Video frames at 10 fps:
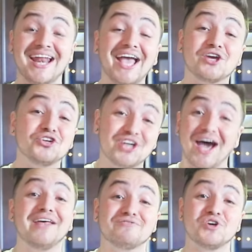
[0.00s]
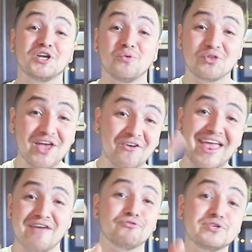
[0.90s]
and I could not have done it without
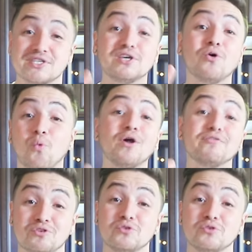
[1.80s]
every single one of